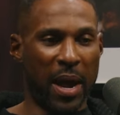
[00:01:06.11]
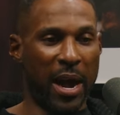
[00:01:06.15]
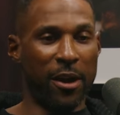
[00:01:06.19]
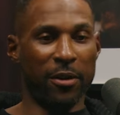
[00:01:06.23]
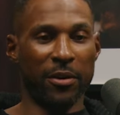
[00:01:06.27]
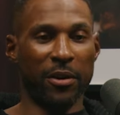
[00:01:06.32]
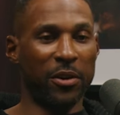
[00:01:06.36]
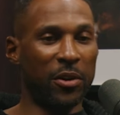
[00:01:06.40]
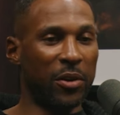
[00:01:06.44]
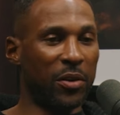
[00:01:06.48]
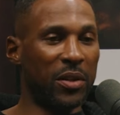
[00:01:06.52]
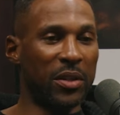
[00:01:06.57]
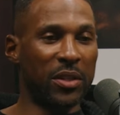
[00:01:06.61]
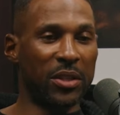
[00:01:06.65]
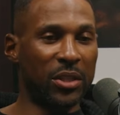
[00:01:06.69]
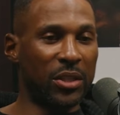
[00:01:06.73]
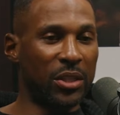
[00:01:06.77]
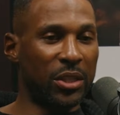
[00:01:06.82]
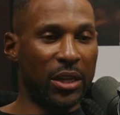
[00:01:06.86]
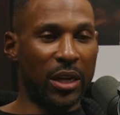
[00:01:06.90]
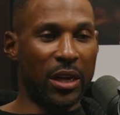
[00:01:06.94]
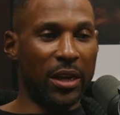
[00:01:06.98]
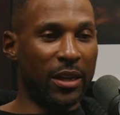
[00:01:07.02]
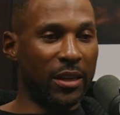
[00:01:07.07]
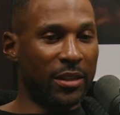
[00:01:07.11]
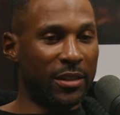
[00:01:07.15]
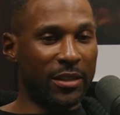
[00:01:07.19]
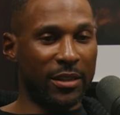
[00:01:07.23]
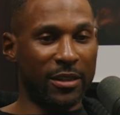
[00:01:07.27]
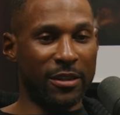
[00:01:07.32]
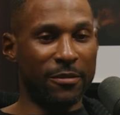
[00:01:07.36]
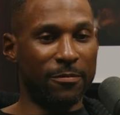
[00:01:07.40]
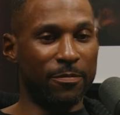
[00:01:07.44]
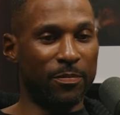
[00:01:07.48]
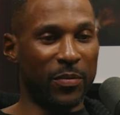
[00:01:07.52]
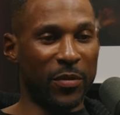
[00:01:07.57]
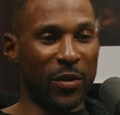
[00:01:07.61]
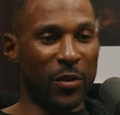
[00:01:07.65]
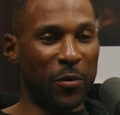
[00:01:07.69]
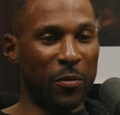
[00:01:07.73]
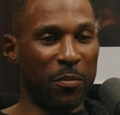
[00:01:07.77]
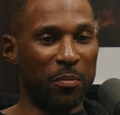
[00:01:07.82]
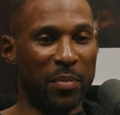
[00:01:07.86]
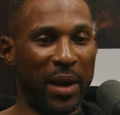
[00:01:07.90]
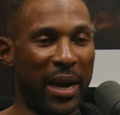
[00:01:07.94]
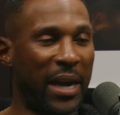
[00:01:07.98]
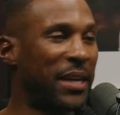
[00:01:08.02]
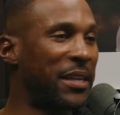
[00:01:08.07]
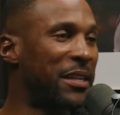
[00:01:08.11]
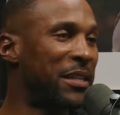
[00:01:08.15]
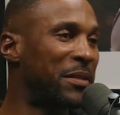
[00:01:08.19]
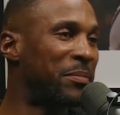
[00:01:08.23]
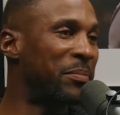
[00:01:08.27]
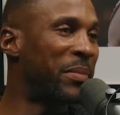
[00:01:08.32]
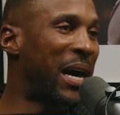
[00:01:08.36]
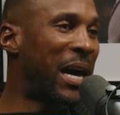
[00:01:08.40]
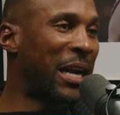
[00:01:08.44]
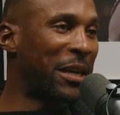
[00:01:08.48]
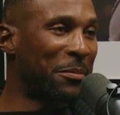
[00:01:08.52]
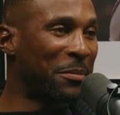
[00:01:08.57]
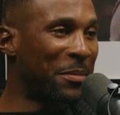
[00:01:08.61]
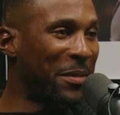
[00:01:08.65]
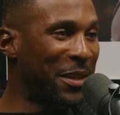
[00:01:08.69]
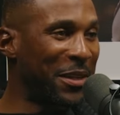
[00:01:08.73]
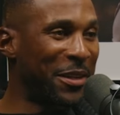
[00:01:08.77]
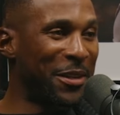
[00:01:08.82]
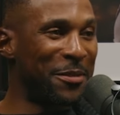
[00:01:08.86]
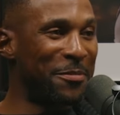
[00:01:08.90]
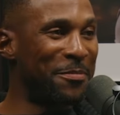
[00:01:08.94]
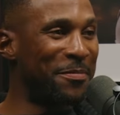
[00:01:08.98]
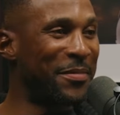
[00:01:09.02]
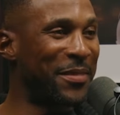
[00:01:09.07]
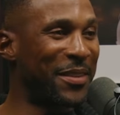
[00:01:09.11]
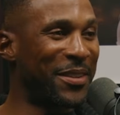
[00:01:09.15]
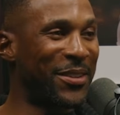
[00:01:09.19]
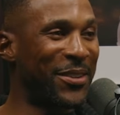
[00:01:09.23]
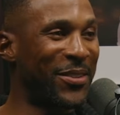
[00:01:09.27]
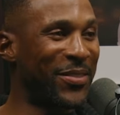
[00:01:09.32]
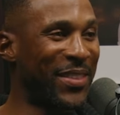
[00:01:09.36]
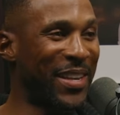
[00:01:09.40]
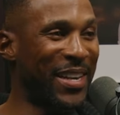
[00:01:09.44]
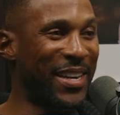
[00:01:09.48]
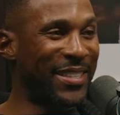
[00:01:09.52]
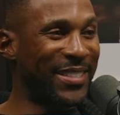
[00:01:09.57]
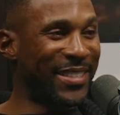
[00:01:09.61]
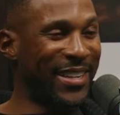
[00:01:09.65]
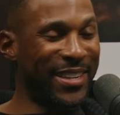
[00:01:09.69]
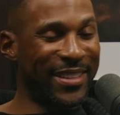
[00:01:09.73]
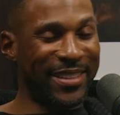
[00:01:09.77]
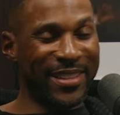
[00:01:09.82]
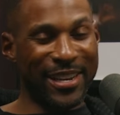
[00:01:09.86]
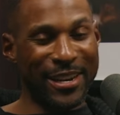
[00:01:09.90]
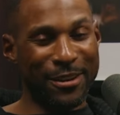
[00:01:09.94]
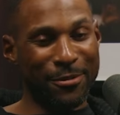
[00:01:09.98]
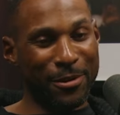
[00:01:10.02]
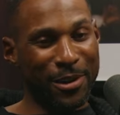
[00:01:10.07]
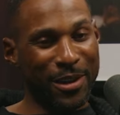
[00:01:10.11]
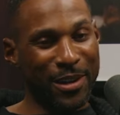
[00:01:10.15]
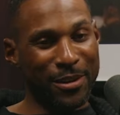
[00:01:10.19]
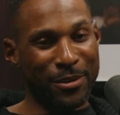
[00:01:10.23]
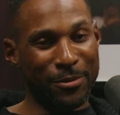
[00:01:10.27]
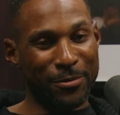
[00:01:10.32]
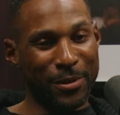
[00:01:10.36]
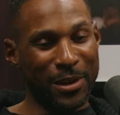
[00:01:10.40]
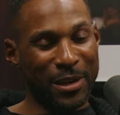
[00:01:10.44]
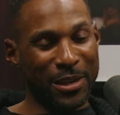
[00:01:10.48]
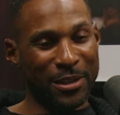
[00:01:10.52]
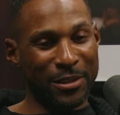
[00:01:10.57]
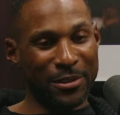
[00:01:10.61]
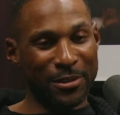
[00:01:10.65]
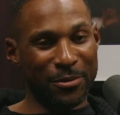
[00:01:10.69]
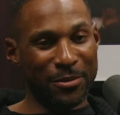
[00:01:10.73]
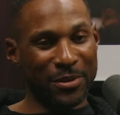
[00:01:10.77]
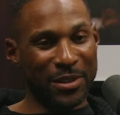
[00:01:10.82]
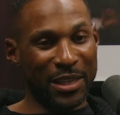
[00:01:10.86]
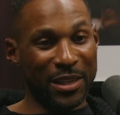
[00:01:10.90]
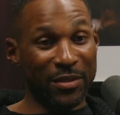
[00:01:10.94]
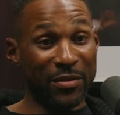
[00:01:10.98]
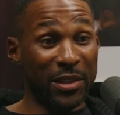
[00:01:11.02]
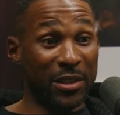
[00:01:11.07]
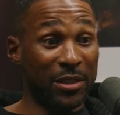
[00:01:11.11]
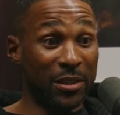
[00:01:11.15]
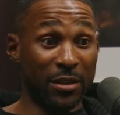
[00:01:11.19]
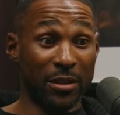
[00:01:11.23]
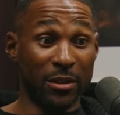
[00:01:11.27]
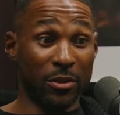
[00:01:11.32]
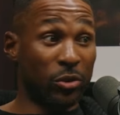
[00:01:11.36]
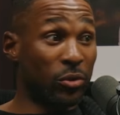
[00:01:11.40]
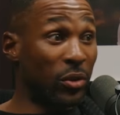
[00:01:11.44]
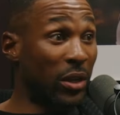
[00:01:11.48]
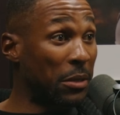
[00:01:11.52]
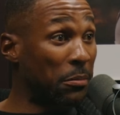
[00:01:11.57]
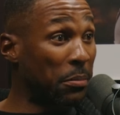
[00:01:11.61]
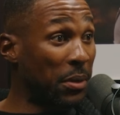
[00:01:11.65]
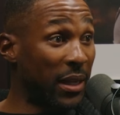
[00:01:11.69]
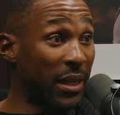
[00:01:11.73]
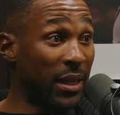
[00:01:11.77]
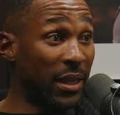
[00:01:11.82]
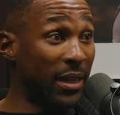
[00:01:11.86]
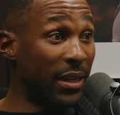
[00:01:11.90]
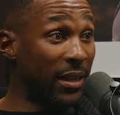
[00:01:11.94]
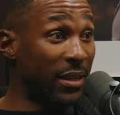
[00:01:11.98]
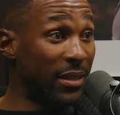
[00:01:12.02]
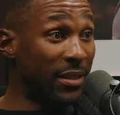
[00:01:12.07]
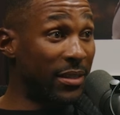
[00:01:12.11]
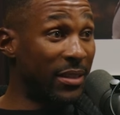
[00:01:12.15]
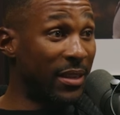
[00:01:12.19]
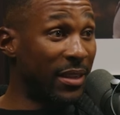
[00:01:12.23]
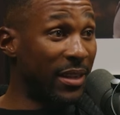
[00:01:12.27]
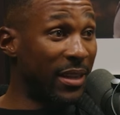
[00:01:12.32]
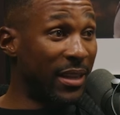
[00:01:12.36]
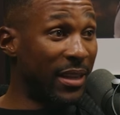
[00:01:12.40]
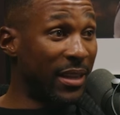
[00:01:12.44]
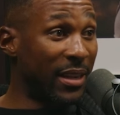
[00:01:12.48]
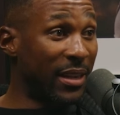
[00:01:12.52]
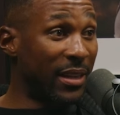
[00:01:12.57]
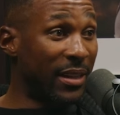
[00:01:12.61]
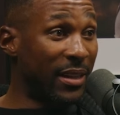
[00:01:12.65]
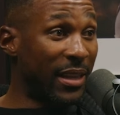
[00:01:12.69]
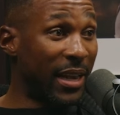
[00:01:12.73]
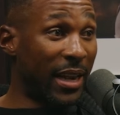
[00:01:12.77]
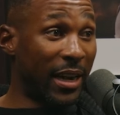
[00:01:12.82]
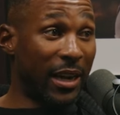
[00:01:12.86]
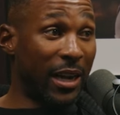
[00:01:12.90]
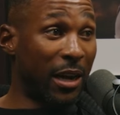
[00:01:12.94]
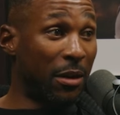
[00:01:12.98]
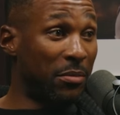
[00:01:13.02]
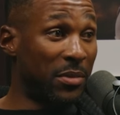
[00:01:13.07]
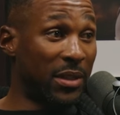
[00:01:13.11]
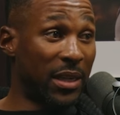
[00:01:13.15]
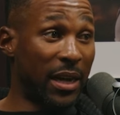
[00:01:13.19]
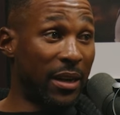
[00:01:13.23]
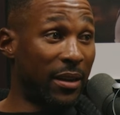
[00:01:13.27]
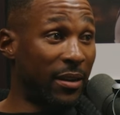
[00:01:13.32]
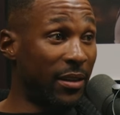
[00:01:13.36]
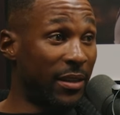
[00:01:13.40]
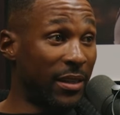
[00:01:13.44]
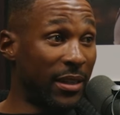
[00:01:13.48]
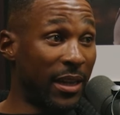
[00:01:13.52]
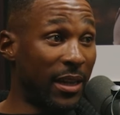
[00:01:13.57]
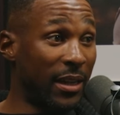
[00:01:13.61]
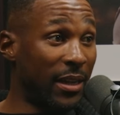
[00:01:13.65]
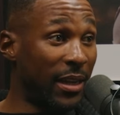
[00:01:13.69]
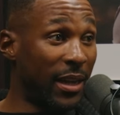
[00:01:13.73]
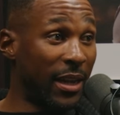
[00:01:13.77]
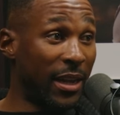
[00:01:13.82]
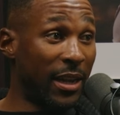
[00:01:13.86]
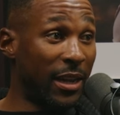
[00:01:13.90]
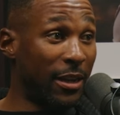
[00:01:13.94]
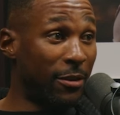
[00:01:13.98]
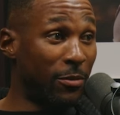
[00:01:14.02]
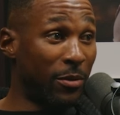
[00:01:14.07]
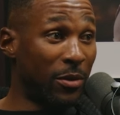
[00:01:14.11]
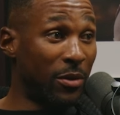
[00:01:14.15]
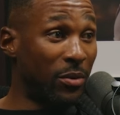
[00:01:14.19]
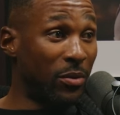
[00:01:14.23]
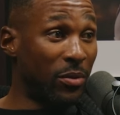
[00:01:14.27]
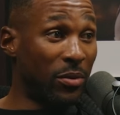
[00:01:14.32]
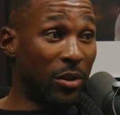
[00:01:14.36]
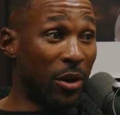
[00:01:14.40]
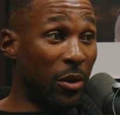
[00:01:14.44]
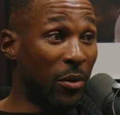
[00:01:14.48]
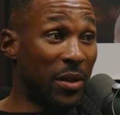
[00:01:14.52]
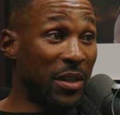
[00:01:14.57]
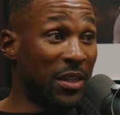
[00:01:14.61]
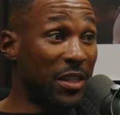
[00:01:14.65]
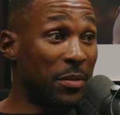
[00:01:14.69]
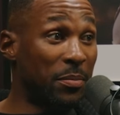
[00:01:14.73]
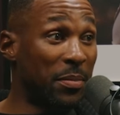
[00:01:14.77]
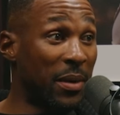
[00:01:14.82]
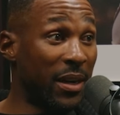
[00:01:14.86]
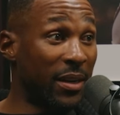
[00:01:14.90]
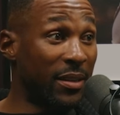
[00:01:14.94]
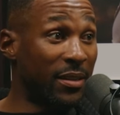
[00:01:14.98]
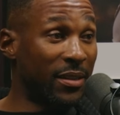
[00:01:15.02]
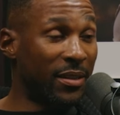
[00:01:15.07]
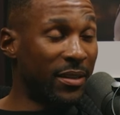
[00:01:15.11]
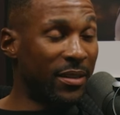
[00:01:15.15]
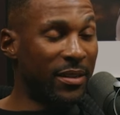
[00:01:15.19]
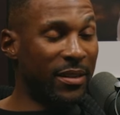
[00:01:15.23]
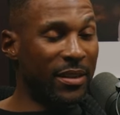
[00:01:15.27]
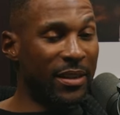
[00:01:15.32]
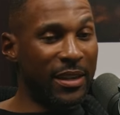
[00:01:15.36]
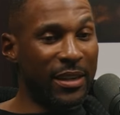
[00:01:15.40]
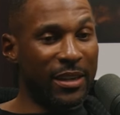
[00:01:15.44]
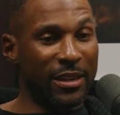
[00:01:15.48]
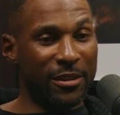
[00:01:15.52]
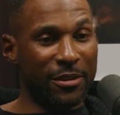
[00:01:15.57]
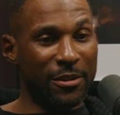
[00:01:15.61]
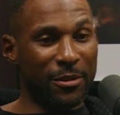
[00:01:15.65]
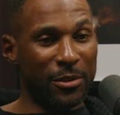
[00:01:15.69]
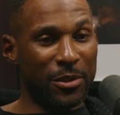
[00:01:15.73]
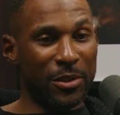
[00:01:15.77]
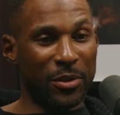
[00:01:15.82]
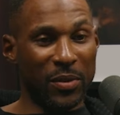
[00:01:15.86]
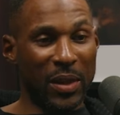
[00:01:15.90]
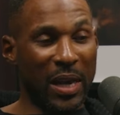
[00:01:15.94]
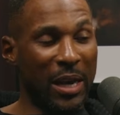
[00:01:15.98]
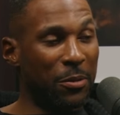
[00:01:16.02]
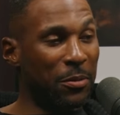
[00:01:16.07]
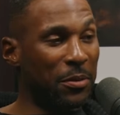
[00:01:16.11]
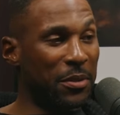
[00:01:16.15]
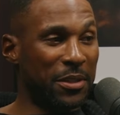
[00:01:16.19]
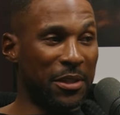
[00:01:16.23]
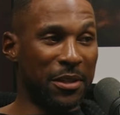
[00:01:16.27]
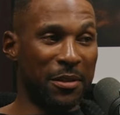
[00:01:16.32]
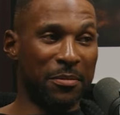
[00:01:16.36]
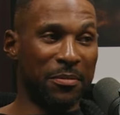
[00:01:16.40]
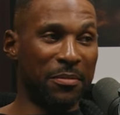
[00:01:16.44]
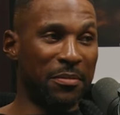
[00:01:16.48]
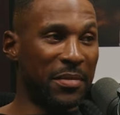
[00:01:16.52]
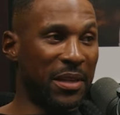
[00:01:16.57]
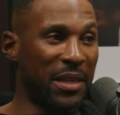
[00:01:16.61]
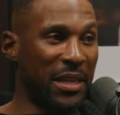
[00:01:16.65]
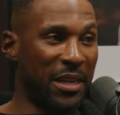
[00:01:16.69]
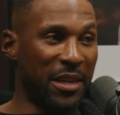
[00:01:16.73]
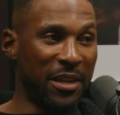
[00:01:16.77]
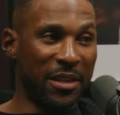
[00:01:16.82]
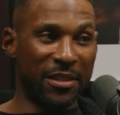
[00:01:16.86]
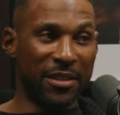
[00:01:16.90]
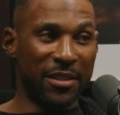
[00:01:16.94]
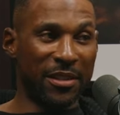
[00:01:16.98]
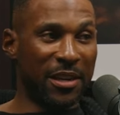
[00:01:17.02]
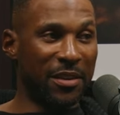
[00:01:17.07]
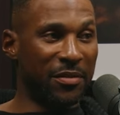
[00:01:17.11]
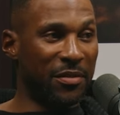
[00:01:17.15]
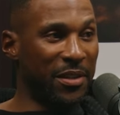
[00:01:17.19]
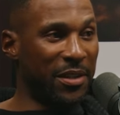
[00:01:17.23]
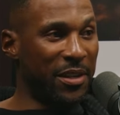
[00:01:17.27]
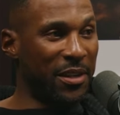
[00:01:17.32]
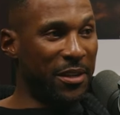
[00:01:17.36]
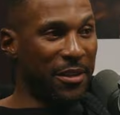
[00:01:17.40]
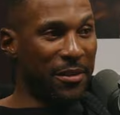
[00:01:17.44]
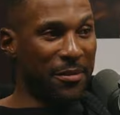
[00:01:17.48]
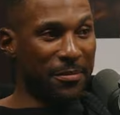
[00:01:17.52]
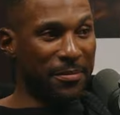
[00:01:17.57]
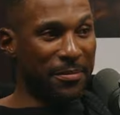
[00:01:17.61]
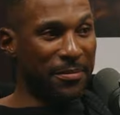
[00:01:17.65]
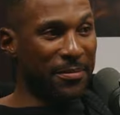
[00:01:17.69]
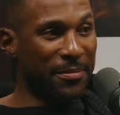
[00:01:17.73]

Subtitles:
pounding on his chest and, biting his bottom lip, things like that while he's on TV, to the trick plays that comes out of the yin-yang when you don't expect it. So that was him each and every day.